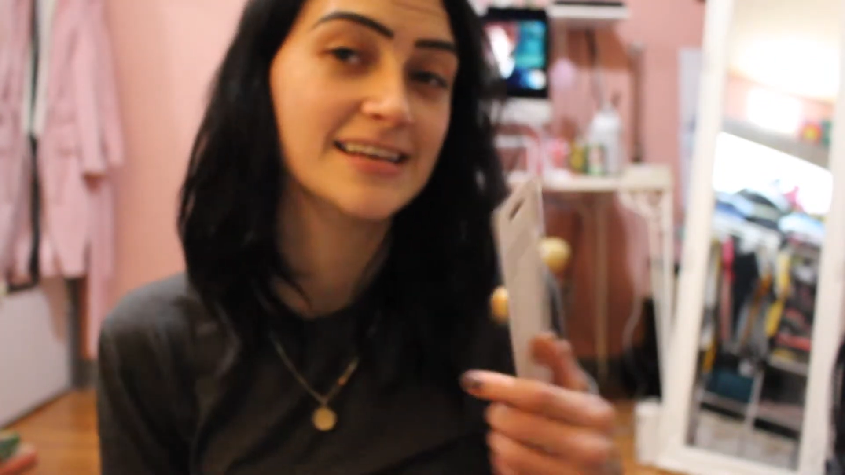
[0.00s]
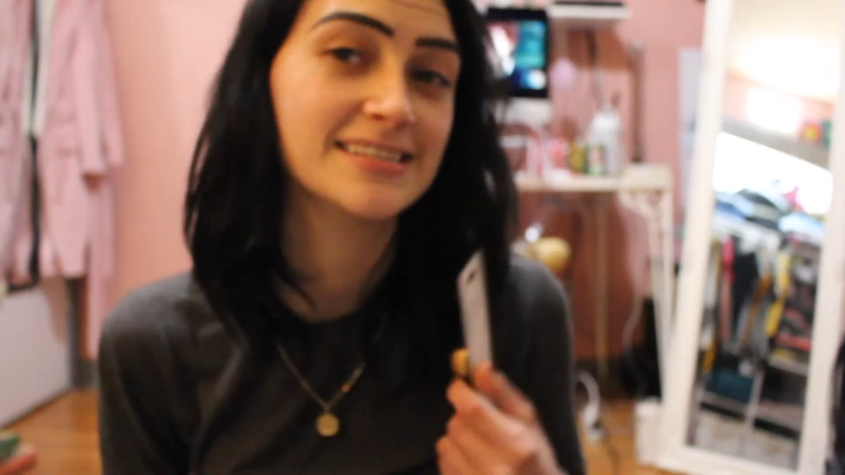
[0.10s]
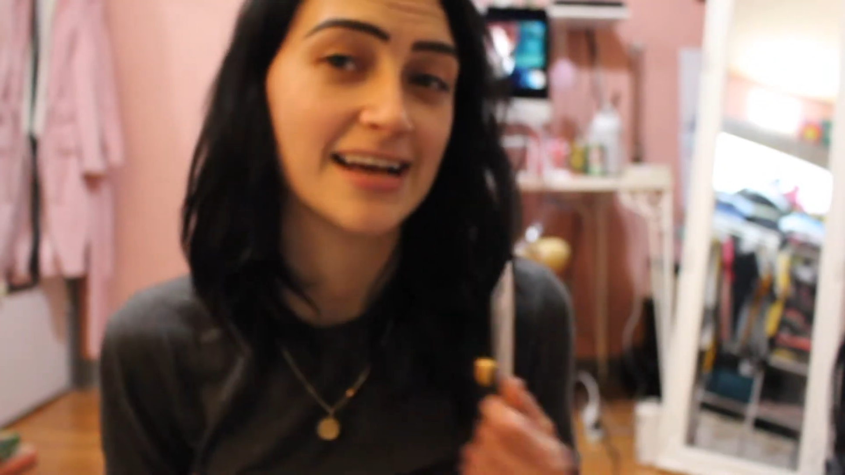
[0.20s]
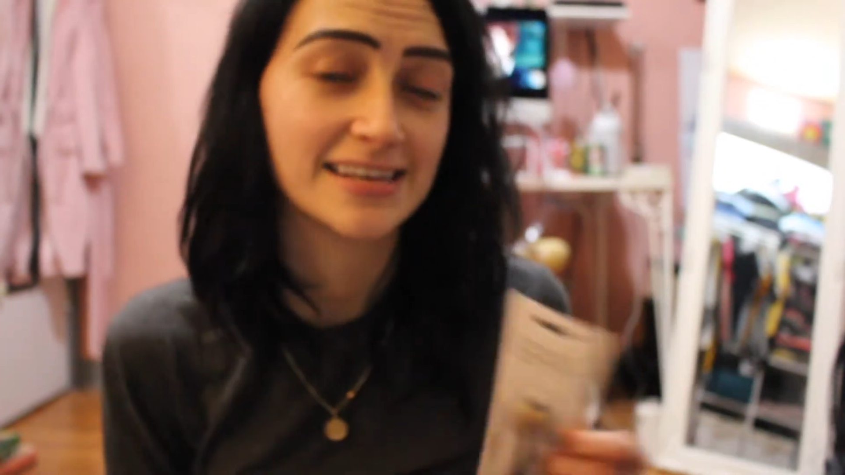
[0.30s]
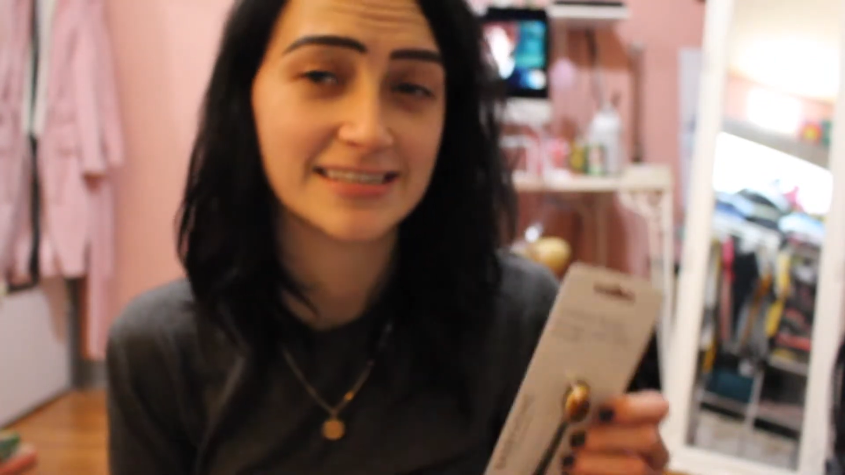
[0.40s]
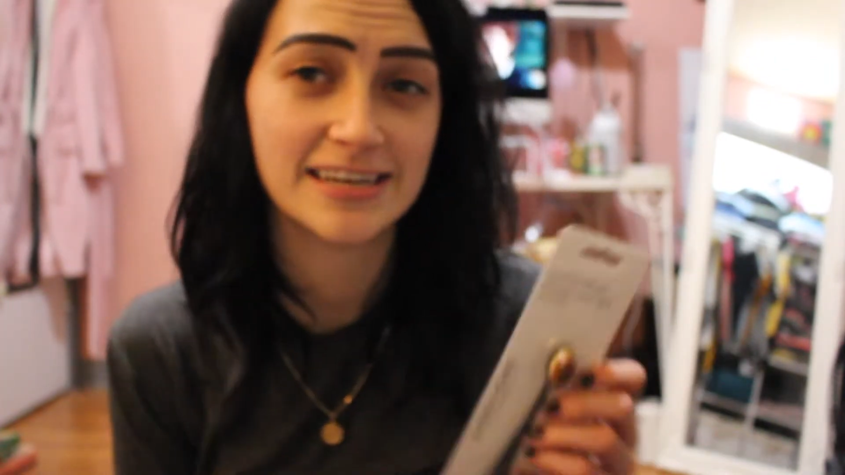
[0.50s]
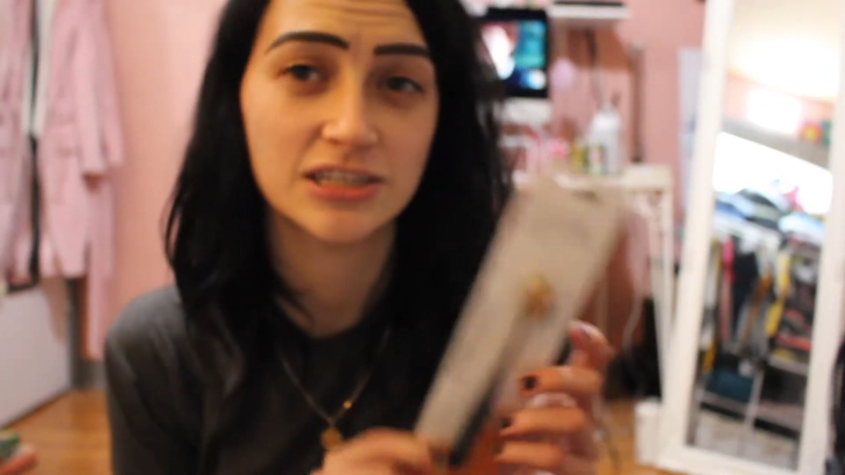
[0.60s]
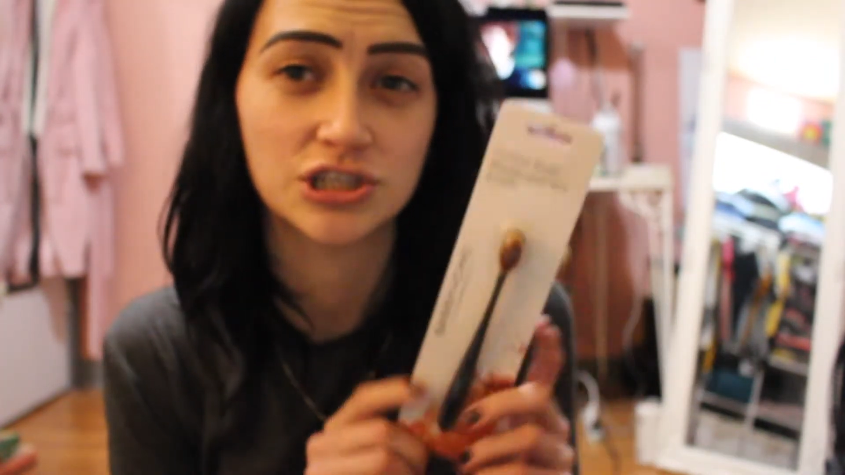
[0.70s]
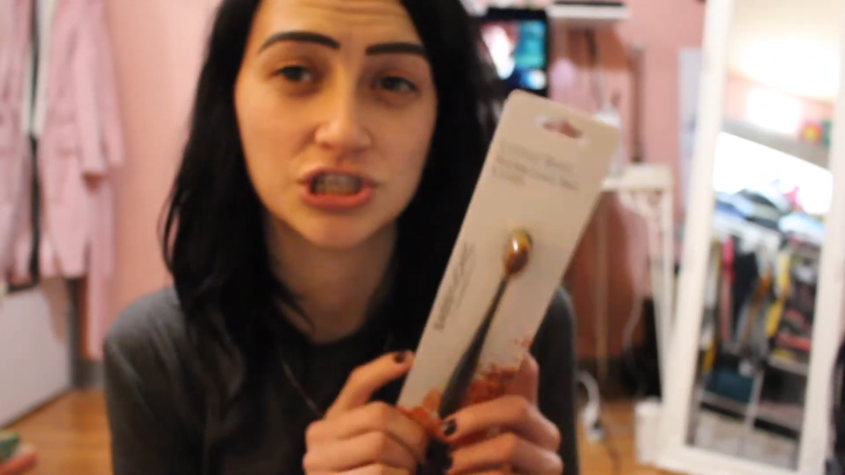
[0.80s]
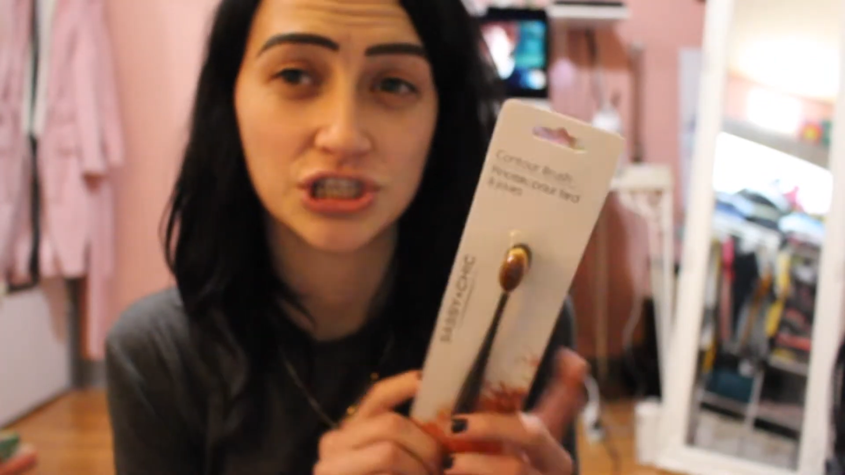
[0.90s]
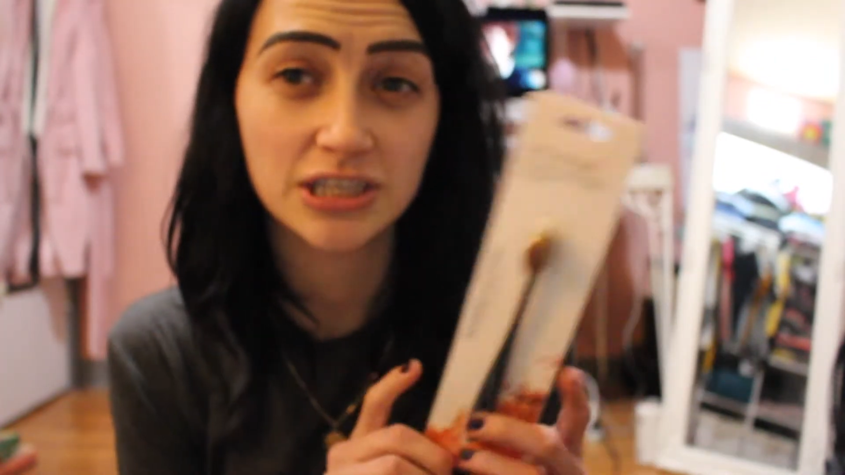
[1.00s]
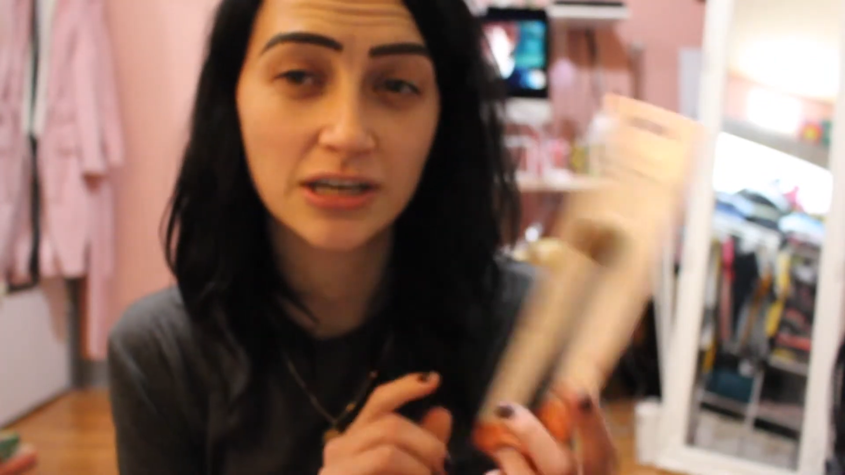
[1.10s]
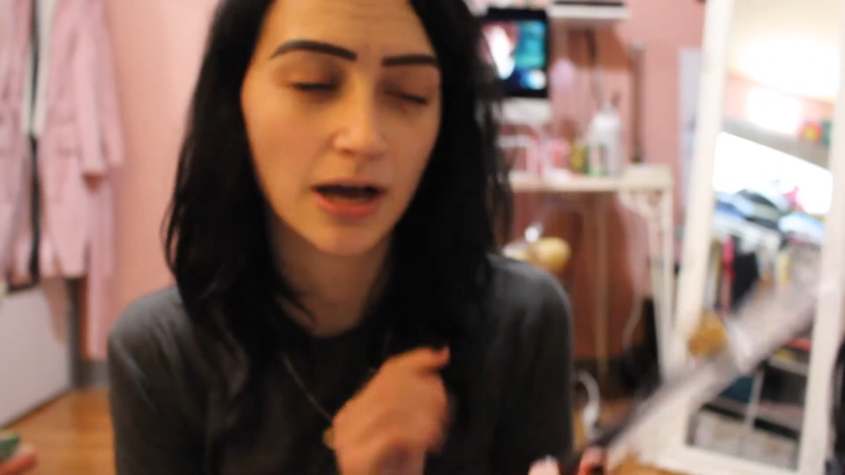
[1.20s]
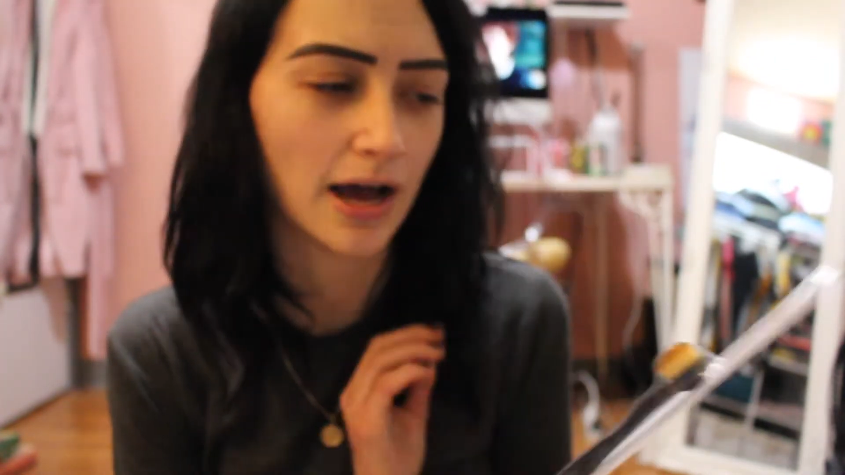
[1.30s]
Sassy and Chic.